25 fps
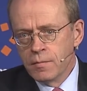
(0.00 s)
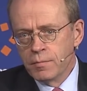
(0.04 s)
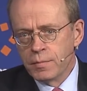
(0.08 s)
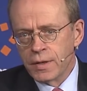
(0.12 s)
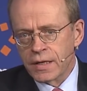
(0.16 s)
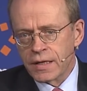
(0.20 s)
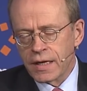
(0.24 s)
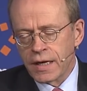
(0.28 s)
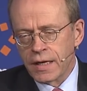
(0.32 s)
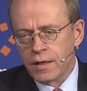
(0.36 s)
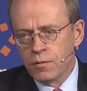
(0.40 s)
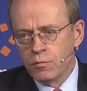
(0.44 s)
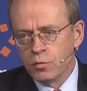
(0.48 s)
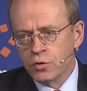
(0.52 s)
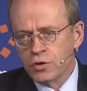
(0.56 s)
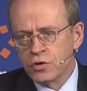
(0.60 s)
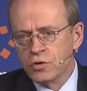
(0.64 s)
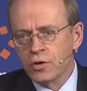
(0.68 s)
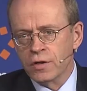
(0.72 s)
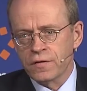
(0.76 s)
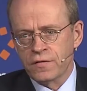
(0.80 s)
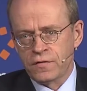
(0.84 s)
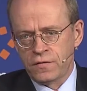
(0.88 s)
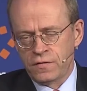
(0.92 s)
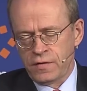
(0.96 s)
But I would
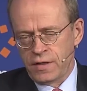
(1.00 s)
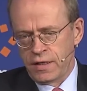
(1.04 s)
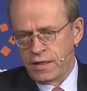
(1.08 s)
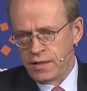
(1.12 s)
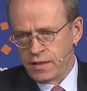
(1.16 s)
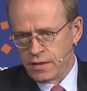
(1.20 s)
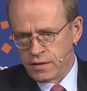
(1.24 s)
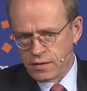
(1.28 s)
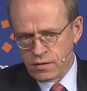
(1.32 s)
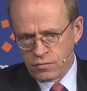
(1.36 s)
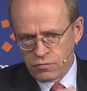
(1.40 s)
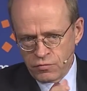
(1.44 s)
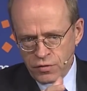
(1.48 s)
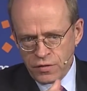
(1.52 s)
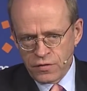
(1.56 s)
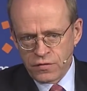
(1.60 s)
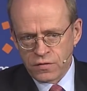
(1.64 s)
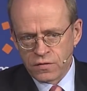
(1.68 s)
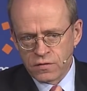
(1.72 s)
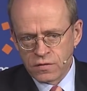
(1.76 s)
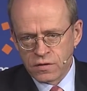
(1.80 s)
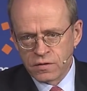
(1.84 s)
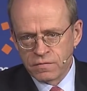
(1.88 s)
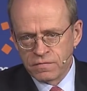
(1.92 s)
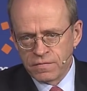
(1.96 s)
not say that the
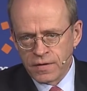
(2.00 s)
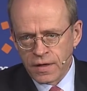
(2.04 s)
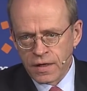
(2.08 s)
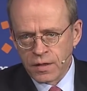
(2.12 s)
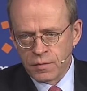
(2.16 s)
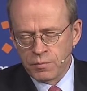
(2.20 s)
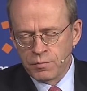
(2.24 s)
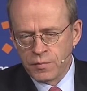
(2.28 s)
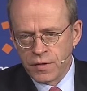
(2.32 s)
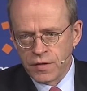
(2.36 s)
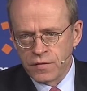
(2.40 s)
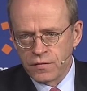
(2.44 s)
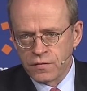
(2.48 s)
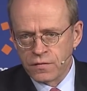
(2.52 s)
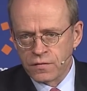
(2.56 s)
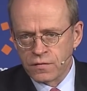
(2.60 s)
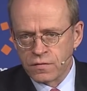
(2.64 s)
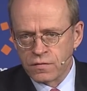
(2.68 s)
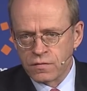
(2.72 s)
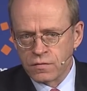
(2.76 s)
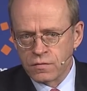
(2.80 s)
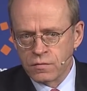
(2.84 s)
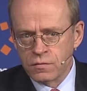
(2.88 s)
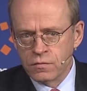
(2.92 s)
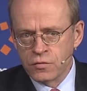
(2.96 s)
recent
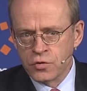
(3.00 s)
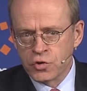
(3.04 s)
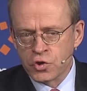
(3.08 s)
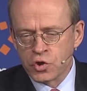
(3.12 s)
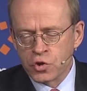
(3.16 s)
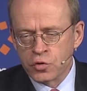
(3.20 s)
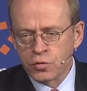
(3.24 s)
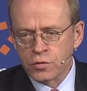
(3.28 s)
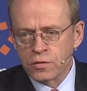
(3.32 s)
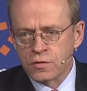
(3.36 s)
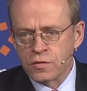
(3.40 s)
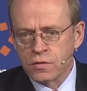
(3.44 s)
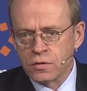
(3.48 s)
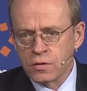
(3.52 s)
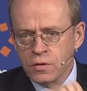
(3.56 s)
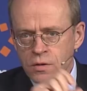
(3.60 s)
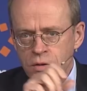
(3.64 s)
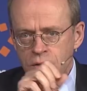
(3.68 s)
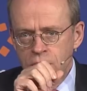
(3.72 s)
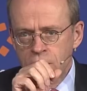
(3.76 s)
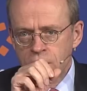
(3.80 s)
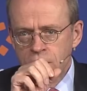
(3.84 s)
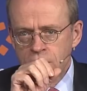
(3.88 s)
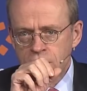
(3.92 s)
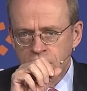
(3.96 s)
developments should
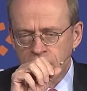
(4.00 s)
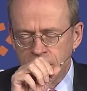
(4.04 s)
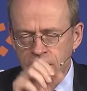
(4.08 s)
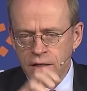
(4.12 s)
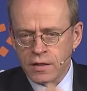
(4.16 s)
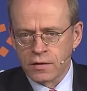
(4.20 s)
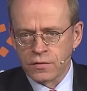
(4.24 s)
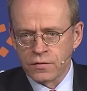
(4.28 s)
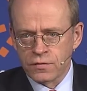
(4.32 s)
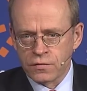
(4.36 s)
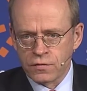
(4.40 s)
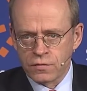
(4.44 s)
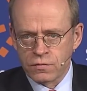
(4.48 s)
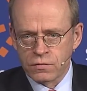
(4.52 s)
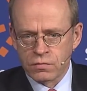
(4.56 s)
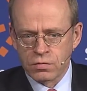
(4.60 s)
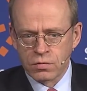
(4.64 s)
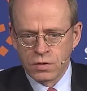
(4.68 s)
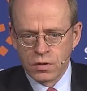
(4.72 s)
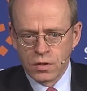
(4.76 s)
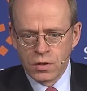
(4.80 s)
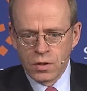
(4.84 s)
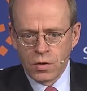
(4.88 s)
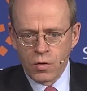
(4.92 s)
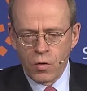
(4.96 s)
take us
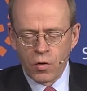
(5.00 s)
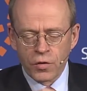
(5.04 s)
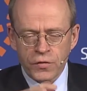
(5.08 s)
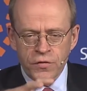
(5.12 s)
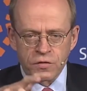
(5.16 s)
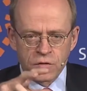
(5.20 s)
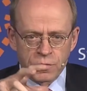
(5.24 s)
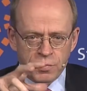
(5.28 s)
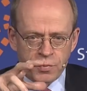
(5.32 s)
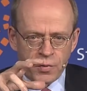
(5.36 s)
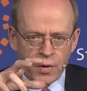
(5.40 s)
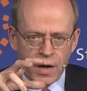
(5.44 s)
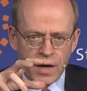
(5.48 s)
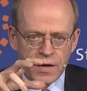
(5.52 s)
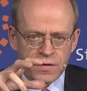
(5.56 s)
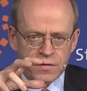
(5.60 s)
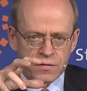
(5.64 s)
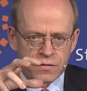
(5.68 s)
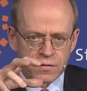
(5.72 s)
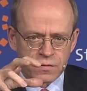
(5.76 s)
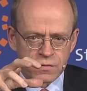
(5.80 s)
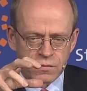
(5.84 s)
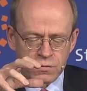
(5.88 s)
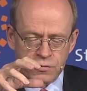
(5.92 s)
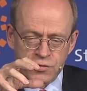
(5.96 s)
or
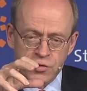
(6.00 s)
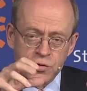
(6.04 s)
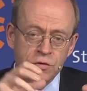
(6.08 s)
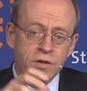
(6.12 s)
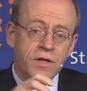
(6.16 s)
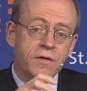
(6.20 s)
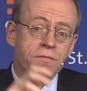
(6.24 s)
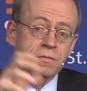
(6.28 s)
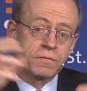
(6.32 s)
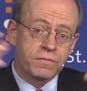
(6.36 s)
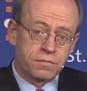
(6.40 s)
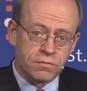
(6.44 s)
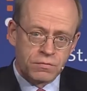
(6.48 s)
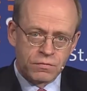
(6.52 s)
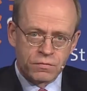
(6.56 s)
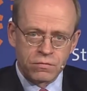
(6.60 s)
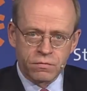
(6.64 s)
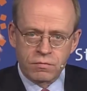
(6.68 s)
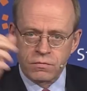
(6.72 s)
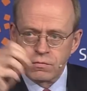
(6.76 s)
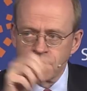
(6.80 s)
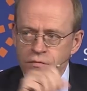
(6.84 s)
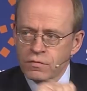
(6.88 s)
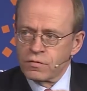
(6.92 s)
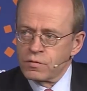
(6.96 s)
surprise us or should have
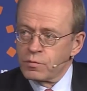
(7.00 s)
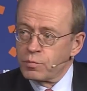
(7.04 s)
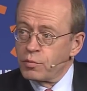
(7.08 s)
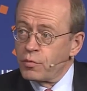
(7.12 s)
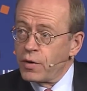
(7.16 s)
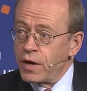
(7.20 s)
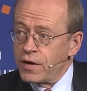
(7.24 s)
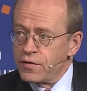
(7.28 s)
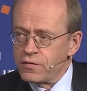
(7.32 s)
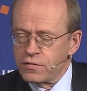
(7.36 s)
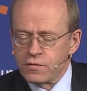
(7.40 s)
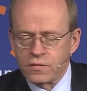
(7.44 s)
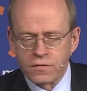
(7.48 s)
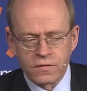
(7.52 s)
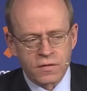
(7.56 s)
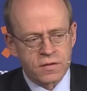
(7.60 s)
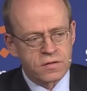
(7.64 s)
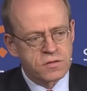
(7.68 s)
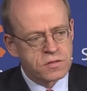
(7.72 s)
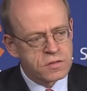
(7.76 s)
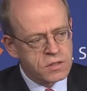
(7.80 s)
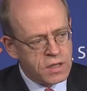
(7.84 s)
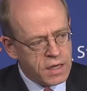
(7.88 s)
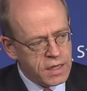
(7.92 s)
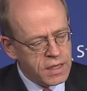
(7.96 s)
surprised us
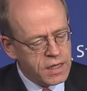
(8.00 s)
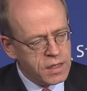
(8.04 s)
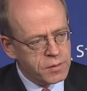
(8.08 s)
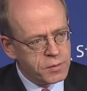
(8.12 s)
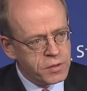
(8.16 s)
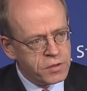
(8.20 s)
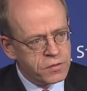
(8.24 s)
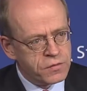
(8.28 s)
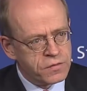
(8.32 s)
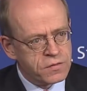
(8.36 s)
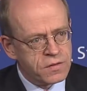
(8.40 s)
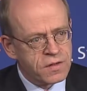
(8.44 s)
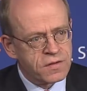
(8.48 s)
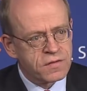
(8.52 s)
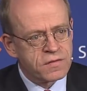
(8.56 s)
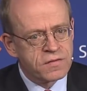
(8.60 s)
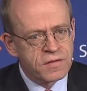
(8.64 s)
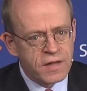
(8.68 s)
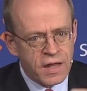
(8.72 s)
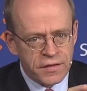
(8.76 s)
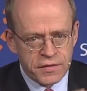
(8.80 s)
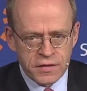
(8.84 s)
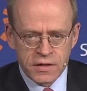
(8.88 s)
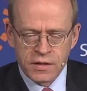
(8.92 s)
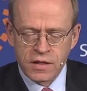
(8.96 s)
entirely, because there's
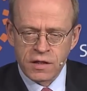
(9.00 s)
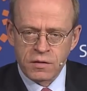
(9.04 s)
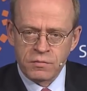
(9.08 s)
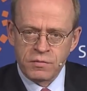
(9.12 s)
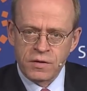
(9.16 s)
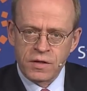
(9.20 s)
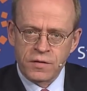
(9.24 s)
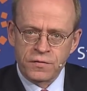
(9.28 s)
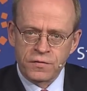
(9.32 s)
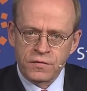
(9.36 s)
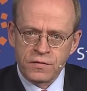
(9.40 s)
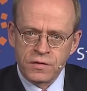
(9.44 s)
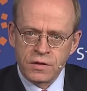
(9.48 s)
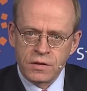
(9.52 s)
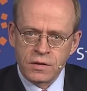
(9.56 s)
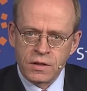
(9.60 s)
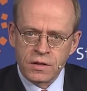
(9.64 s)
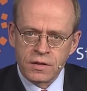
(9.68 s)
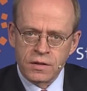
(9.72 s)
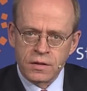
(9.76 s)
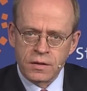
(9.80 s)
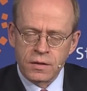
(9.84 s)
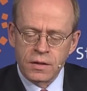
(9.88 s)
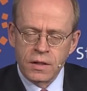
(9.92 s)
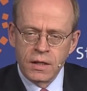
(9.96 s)
nothing that we have seen
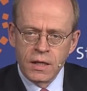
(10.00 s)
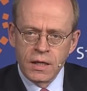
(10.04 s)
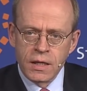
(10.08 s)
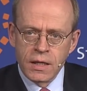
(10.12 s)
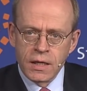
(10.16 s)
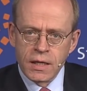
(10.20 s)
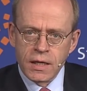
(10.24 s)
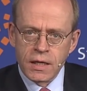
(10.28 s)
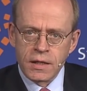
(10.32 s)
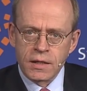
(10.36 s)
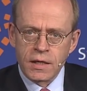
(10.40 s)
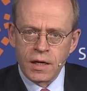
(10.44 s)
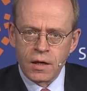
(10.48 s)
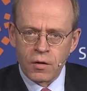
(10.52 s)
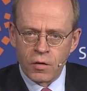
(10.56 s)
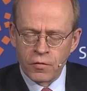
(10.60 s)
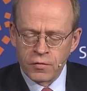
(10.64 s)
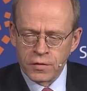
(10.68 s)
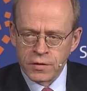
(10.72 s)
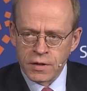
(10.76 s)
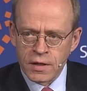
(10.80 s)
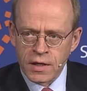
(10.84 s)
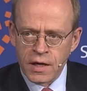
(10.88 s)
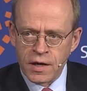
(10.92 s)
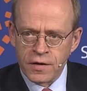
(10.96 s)

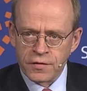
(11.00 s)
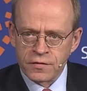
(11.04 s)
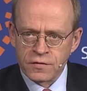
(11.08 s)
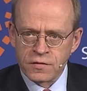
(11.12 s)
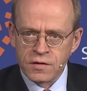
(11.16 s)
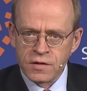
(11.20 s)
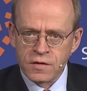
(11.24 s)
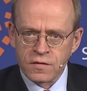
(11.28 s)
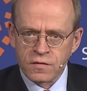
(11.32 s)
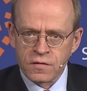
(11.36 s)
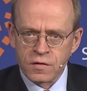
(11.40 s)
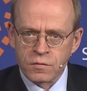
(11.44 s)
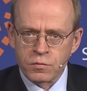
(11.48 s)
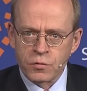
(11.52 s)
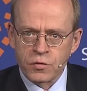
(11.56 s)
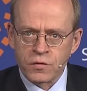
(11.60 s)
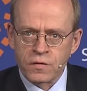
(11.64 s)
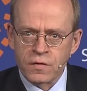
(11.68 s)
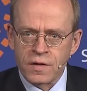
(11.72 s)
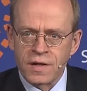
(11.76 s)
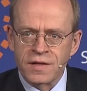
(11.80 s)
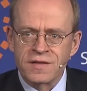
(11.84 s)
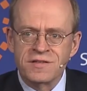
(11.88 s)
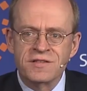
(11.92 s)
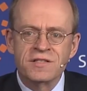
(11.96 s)
over the last years that
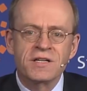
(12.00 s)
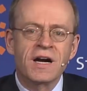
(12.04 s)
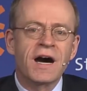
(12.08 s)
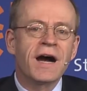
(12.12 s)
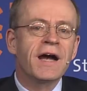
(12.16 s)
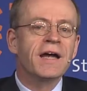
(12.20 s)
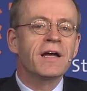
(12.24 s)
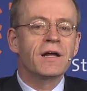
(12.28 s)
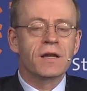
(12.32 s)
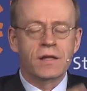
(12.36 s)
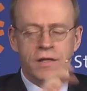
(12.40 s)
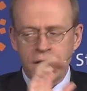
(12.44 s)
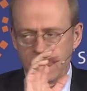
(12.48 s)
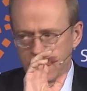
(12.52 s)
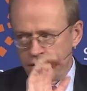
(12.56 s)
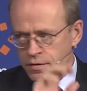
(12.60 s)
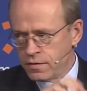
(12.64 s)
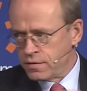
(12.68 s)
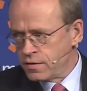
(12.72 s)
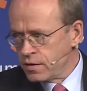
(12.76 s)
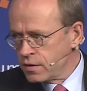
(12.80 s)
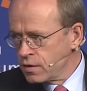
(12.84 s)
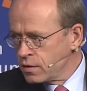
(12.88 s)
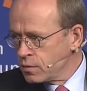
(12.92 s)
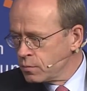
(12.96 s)
was entirely
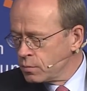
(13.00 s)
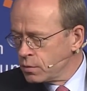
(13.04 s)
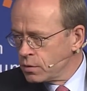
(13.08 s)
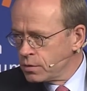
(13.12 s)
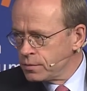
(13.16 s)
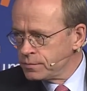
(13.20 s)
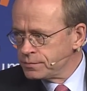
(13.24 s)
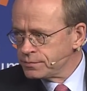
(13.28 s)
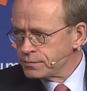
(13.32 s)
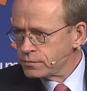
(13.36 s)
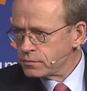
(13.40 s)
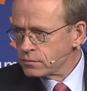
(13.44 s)
unthinkable.